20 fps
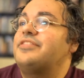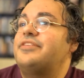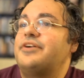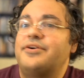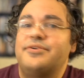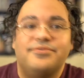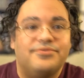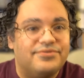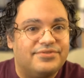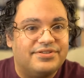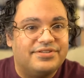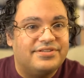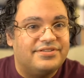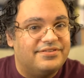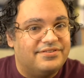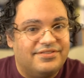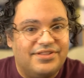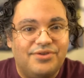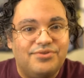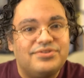
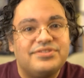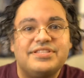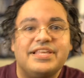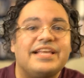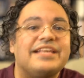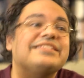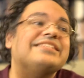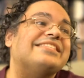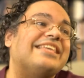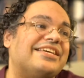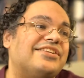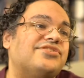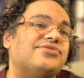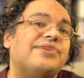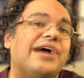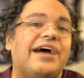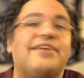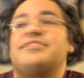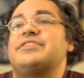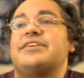those things that they do
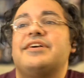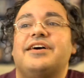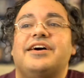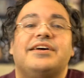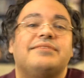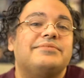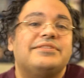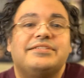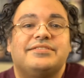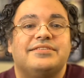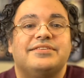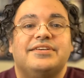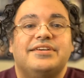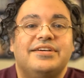have in common.